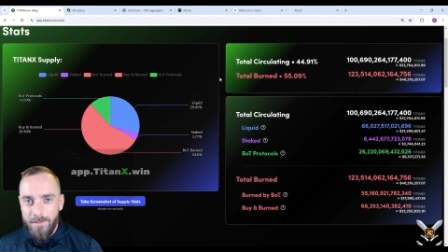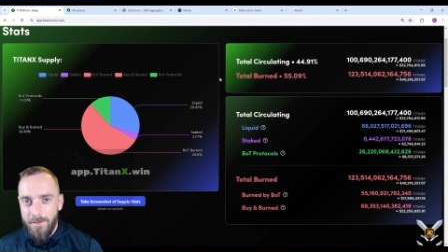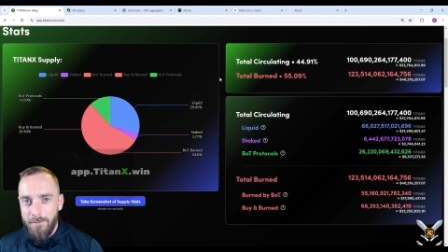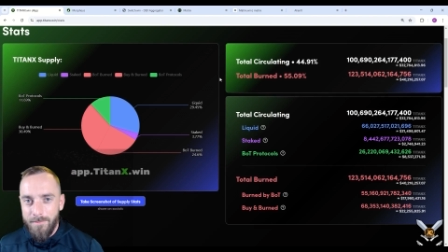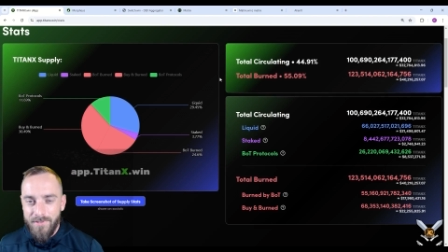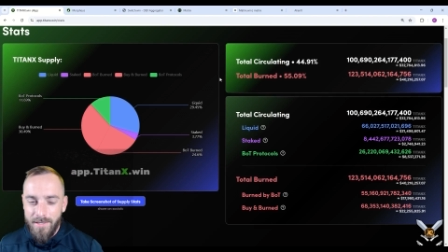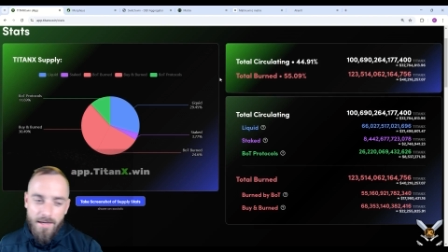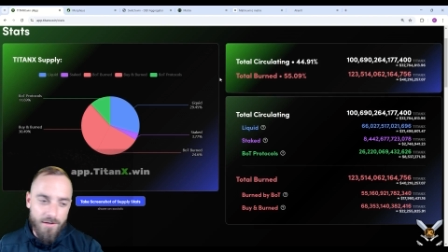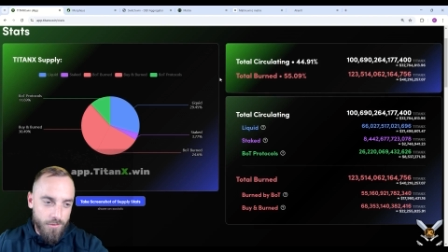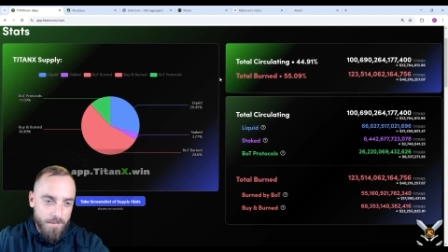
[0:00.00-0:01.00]
You know what I'm saying?
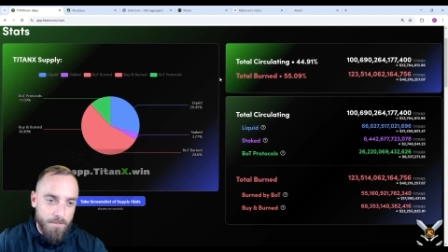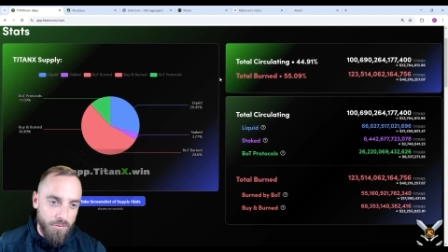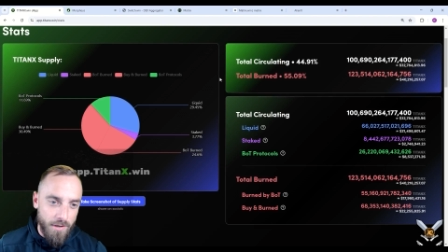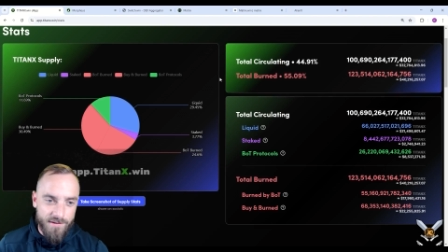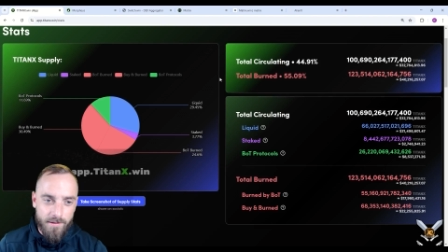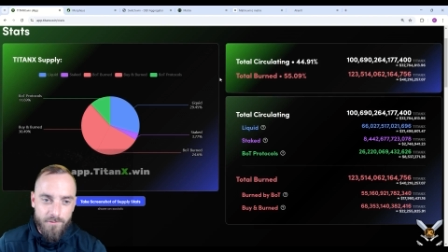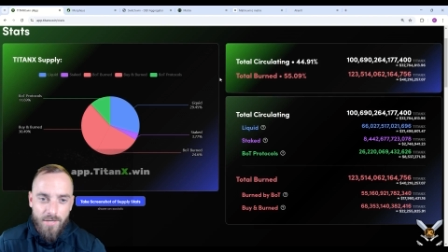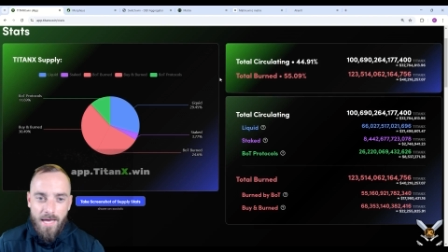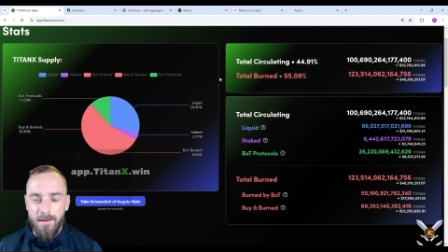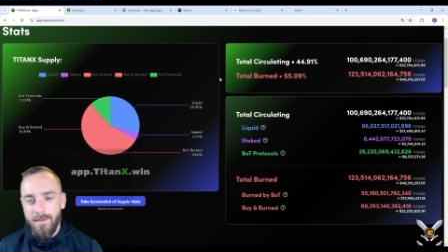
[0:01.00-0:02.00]
I should be president of
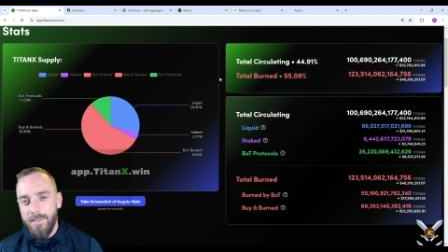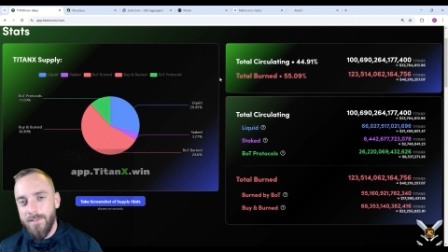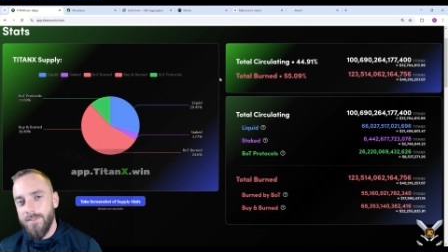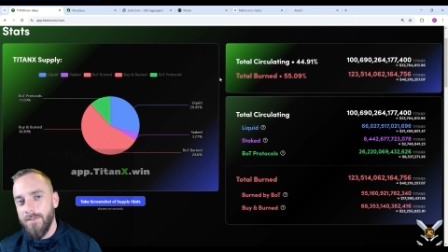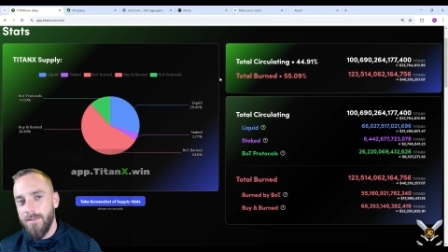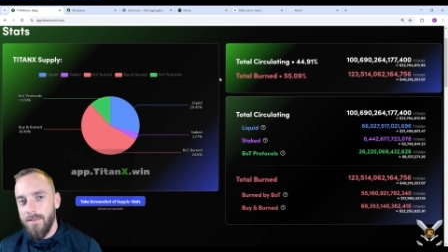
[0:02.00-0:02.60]
TitanX.